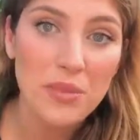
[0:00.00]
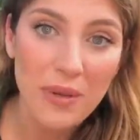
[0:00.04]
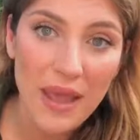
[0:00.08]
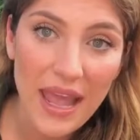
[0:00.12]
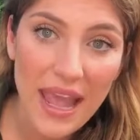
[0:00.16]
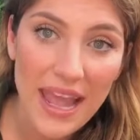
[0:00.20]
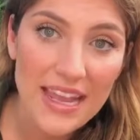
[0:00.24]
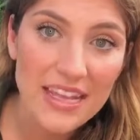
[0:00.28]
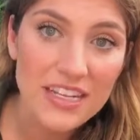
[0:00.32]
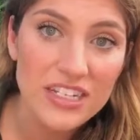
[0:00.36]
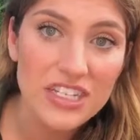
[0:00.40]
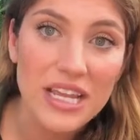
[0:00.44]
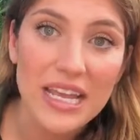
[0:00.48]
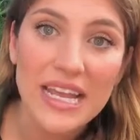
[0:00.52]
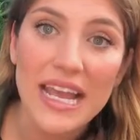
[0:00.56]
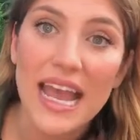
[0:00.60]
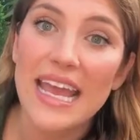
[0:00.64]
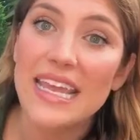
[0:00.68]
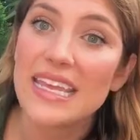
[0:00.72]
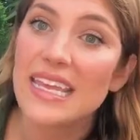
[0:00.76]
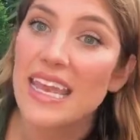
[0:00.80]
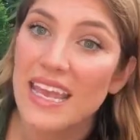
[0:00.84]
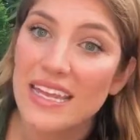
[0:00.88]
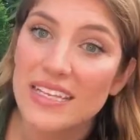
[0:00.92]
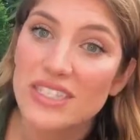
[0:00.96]
page. Like, I
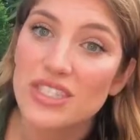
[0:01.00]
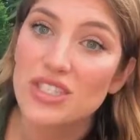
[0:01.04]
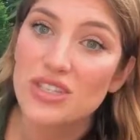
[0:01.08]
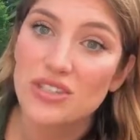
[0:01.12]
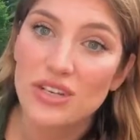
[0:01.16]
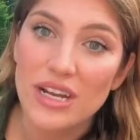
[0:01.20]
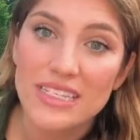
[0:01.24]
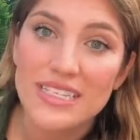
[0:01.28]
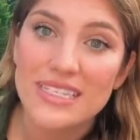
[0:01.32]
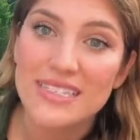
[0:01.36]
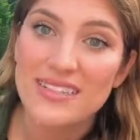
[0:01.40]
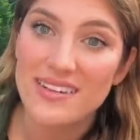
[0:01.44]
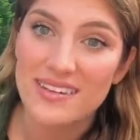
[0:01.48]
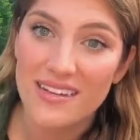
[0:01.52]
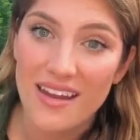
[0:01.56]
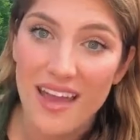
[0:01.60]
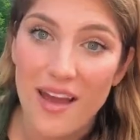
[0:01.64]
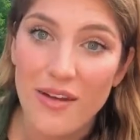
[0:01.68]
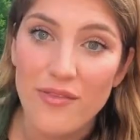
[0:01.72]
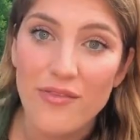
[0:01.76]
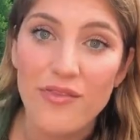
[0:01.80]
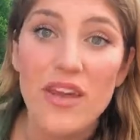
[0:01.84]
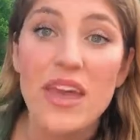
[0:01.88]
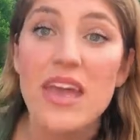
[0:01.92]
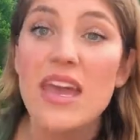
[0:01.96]
can't stress it enough.